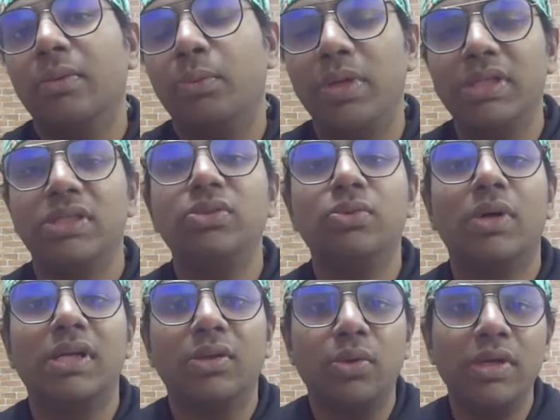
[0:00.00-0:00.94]
when you
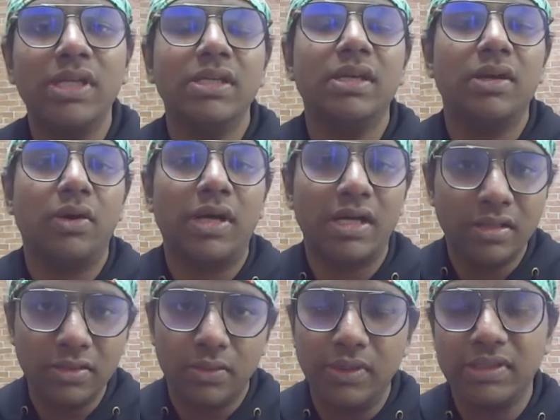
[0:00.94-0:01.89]
are going or
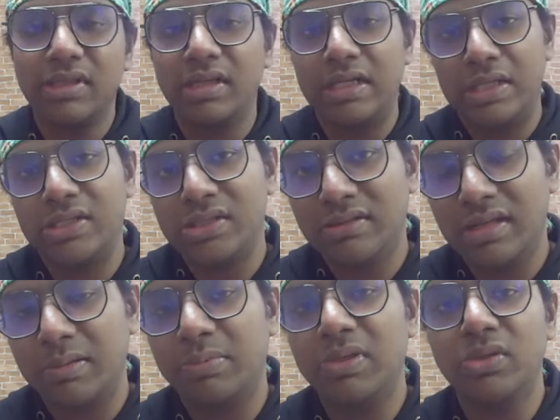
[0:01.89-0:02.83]
undergoing the radiation
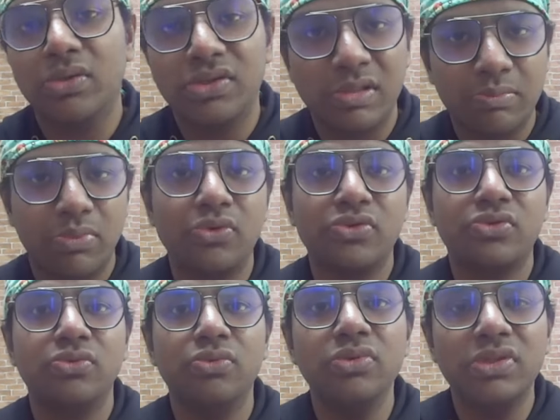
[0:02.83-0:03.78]
therapy, you're supposed
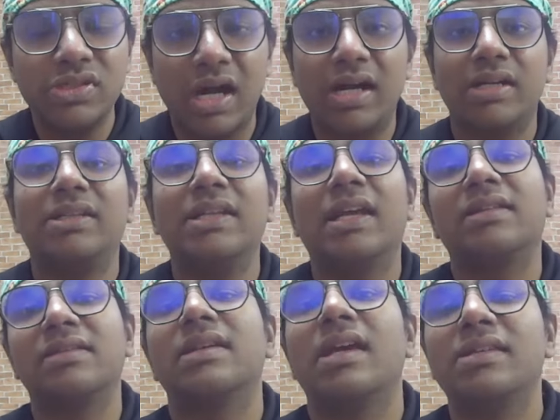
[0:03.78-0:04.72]
to start the
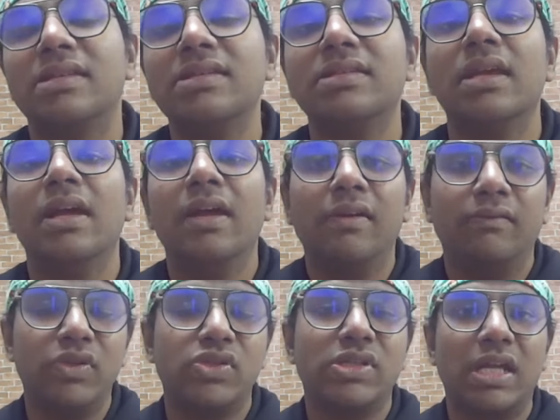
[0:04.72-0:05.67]
exercises,
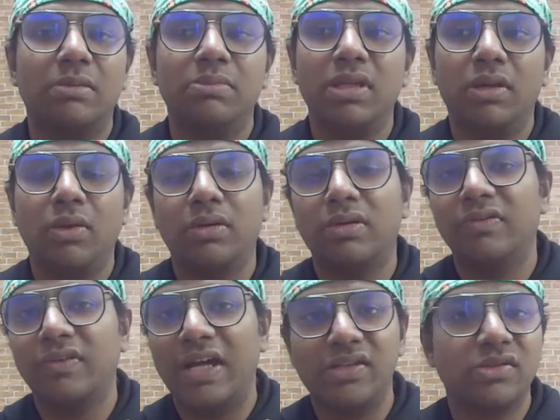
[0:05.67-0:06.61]
which can be a lot
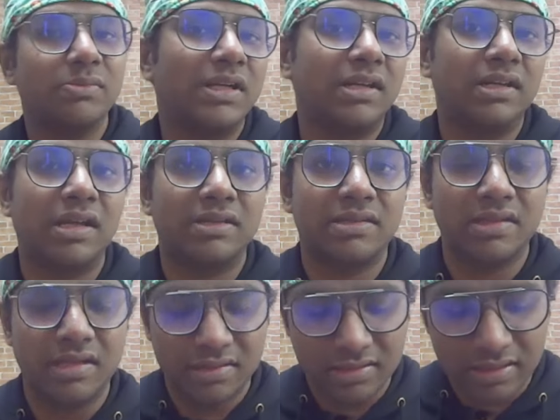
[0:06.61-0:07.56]
of isometric
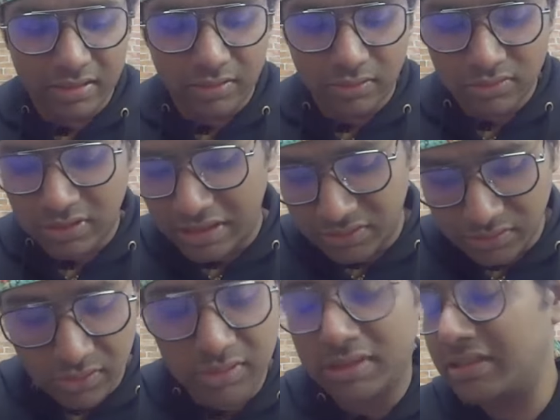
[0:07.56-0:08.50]
exercises,
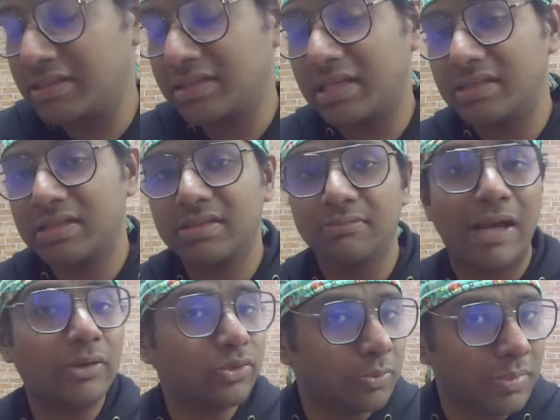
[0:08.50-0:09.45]
isotonic exercises,
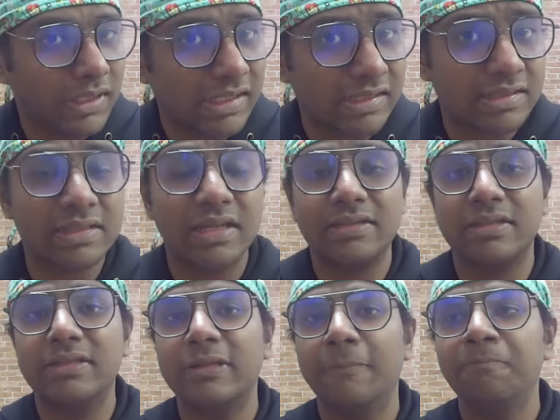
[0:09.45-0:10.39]
mouth opening
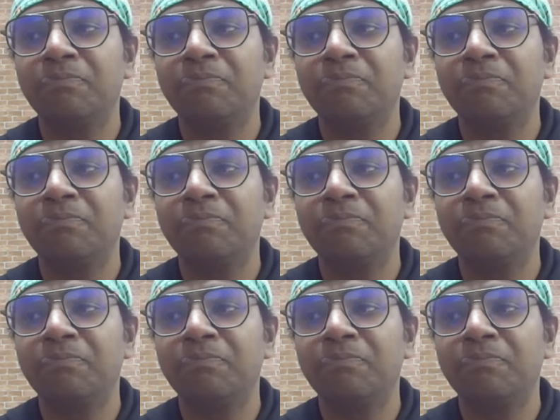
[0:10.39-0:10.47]
exercises,